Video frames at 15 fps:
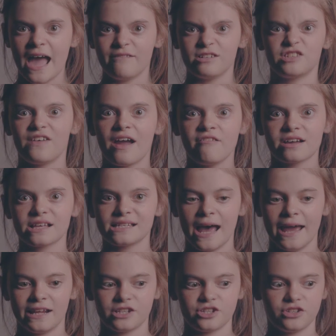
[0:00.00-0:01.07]
I was very
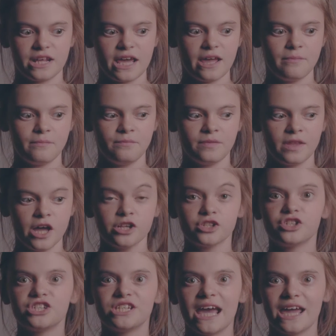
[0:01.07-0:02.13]
excited today.
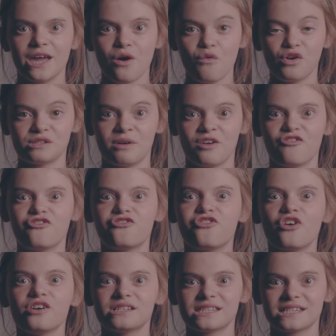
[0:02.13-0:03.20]
Today was my
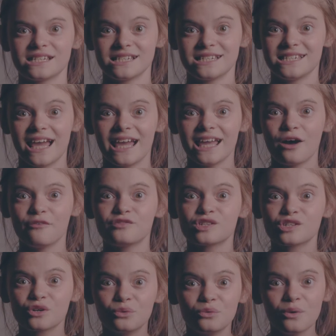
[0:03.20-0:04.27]
first day of
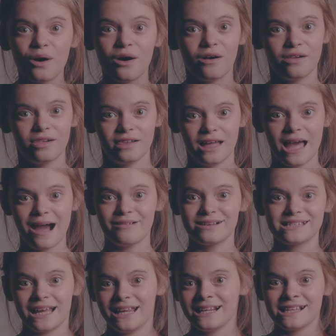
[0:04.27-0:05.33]
school. How
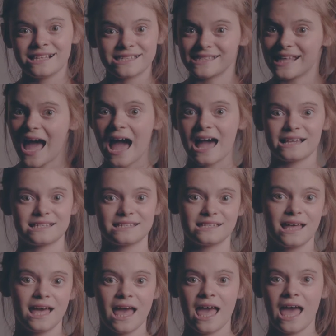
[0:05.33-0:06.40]
exciting is that?
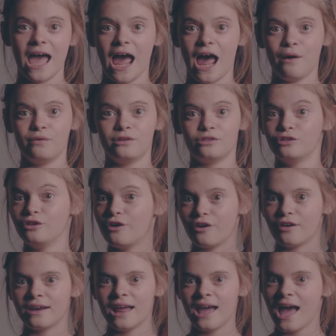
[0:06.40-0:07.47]
I would
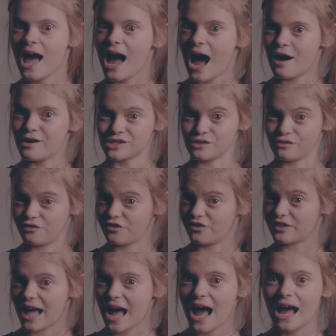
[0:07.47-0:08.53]
learn how to
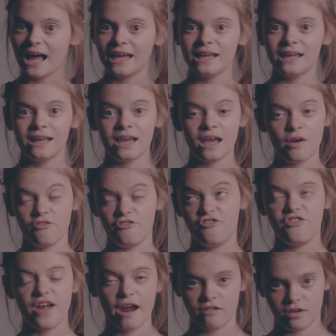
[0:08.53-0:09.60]
fly,
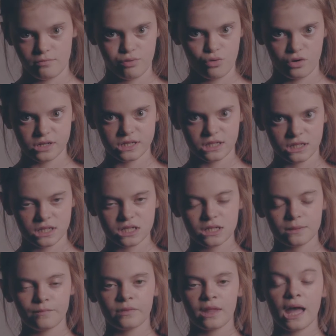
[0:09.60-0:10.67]
very important.